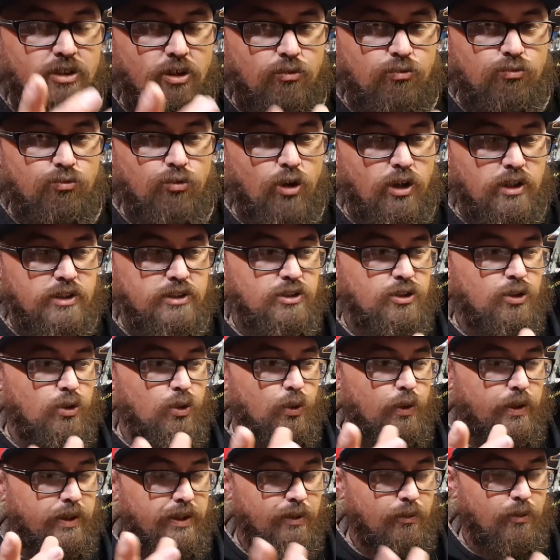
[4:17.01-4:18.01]
a writer,
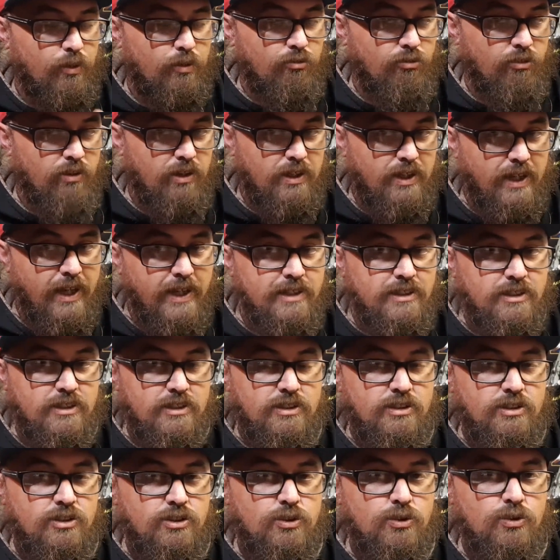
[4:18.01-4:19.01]
or anyone
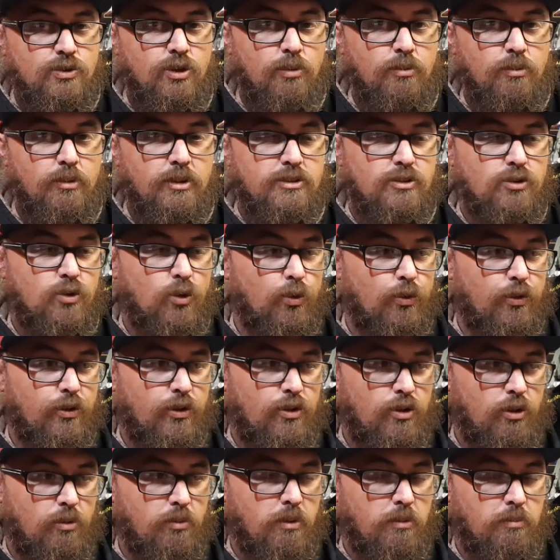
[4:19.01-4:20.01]
related to comics or the
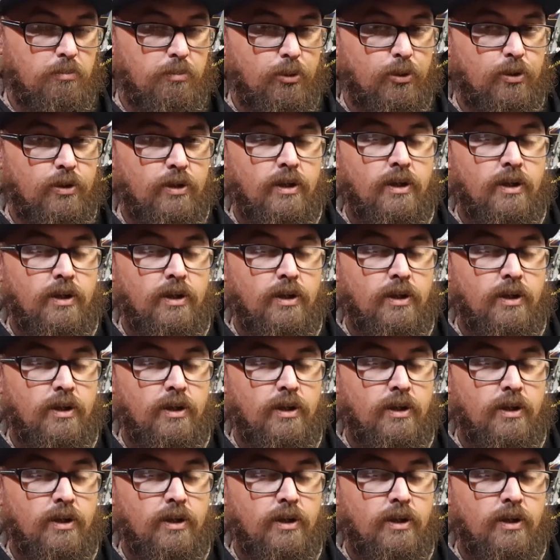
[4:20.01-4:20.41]
comic book